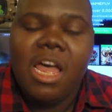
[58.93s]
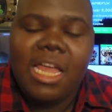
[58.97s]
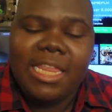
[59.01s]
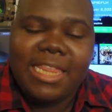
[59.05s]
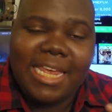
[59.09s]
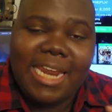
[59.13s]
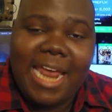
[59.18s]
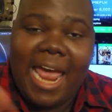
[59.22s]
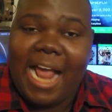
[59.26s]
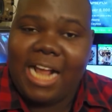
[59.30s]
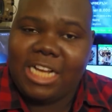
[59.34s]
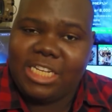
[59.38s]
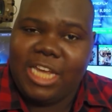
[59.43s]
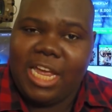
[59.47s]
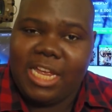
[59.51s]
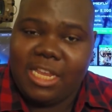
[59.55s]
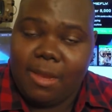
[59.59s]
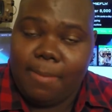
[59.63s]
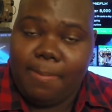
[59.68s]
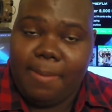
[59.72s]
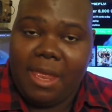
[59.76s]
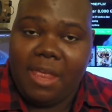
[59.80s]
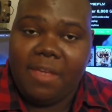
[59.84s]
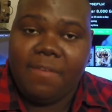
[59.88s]
that I actually had
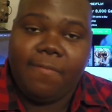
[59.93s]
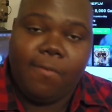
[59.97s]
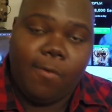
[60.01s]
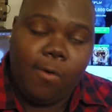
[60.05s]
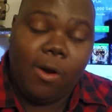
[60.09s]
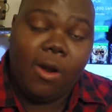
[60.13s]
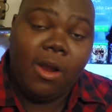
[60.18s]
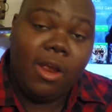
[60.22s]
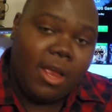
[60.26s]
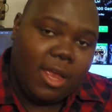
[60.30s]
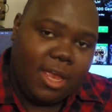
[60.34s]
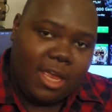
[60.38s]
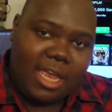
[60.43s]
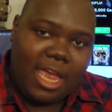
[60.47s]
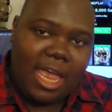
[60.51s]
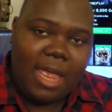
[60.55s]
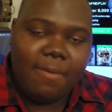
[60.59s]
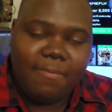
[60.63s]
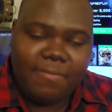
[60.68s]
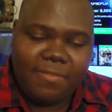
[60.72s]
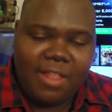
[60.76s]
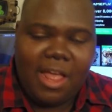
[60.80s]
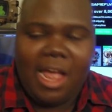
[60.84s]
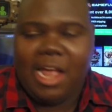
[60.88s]
to pay for
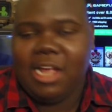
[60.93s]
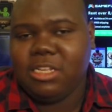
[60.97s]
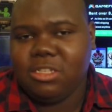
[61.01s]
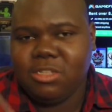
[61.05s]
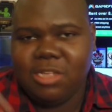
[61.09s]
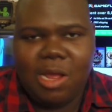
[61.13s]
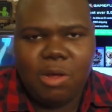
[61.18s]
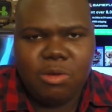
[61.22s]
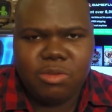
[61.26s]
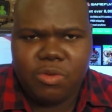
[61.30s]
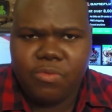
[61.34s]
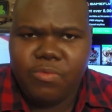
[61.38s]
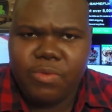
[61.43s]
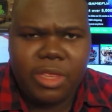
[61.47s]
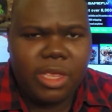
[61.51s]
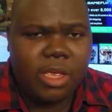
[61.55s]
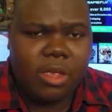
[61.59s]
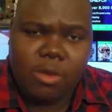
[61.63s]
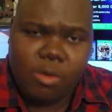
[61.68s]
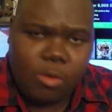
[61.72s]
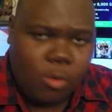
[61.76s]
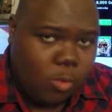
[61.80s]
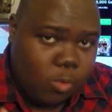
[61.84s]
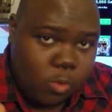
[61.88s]
Gamefly. So that was a really
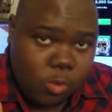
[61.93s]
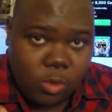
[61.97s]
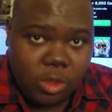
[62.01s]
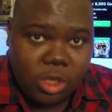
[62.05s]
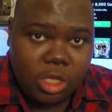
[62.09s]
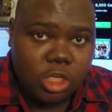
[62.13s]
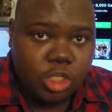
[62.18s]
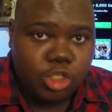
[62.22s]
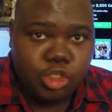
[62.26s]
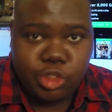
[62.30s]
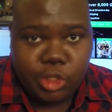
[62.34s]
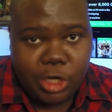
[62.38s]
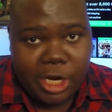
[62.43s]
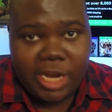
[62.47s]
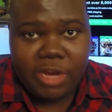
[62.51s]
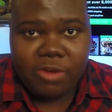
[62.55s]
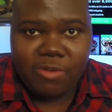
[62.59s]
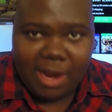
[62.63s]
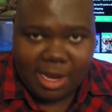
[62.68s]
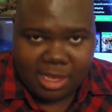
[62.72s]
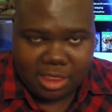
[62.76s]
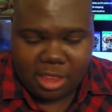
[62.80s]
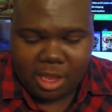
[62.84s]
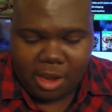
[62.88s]
cool little trade
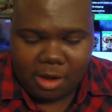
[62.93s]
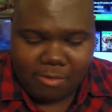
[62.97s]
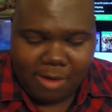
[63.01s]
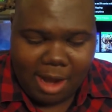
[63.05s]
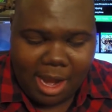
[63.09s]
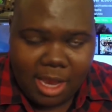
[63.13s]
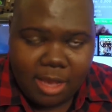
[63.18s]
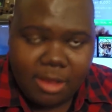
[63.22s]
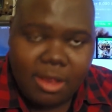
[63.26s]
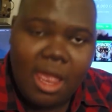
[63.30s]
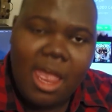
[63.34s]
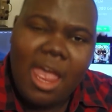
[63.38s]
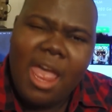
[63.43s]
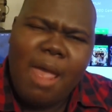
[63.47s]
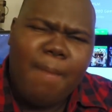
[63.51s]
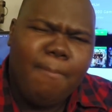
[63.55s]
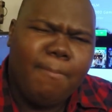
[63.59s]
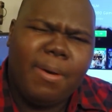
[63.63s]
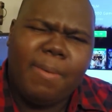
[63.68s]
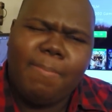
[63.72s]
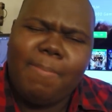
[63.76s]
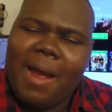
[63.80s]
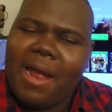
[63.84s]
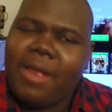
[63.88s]
right there, right?
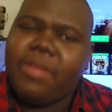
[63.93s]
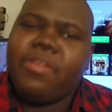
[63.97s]
But by